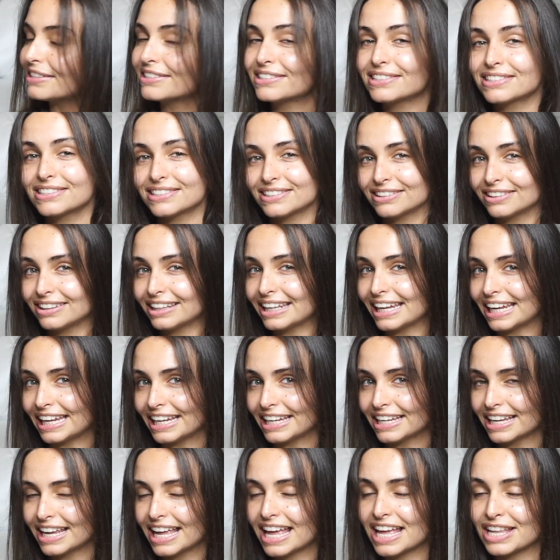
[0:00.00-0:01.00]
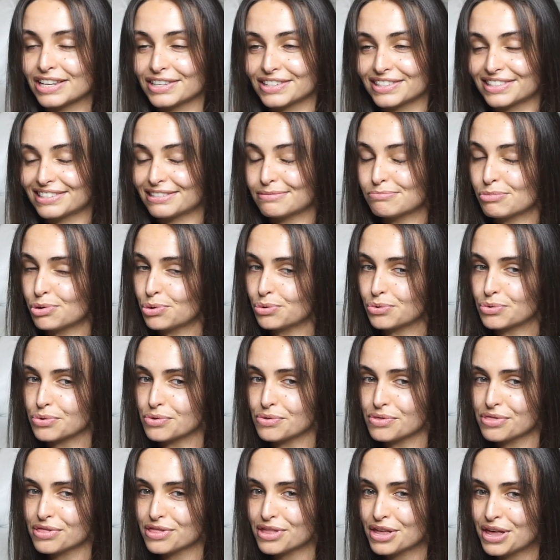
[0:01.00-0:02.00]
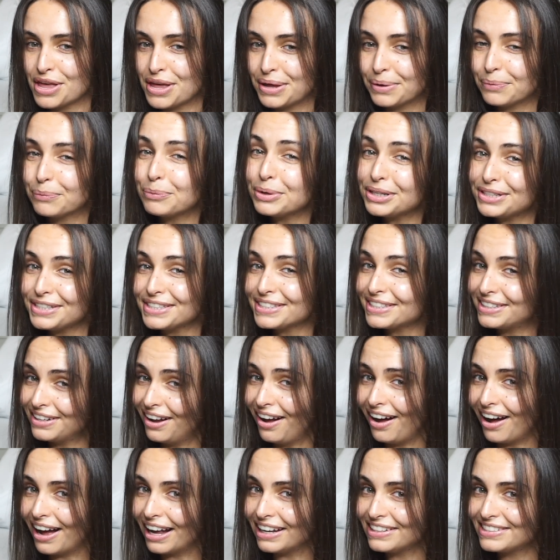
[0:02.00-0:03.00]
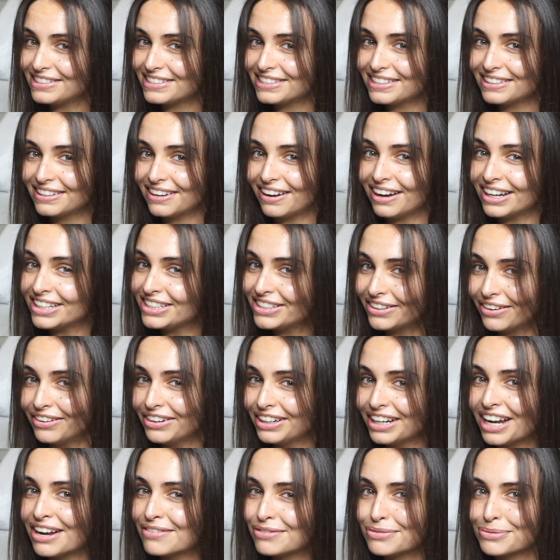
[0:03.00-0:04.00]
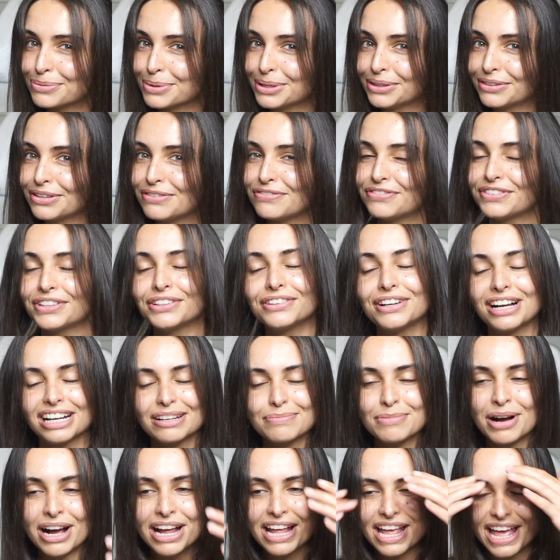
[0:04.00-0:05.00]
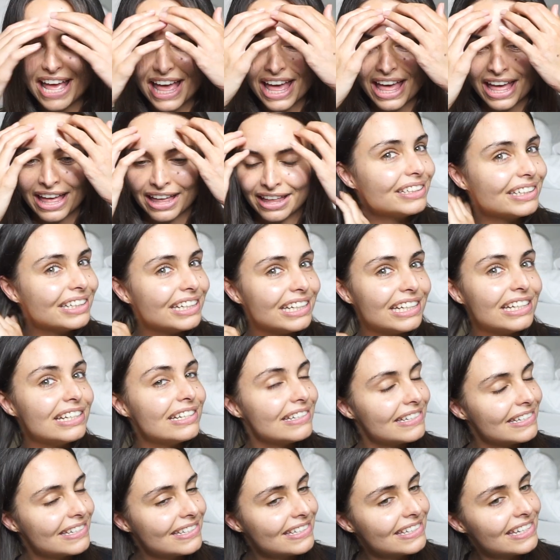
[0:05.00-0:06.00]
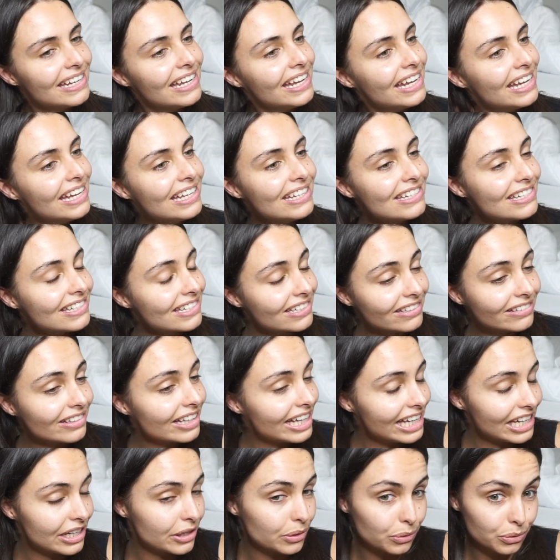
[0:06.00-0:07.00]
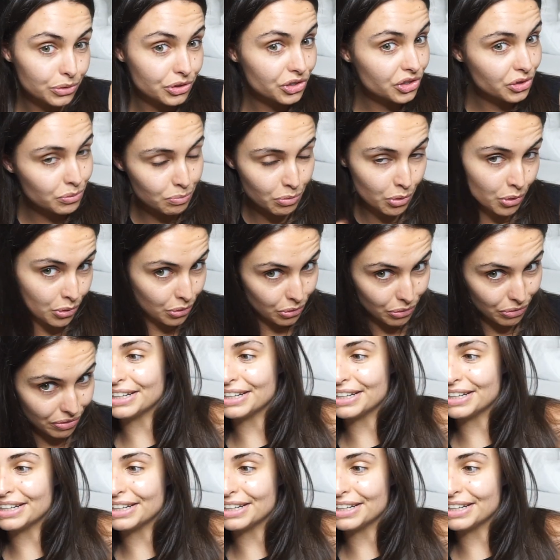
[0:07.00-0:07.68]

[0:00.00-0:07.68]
sleek and smooth, which is nice. I don't ever really feel like my hair is sleek or smooth.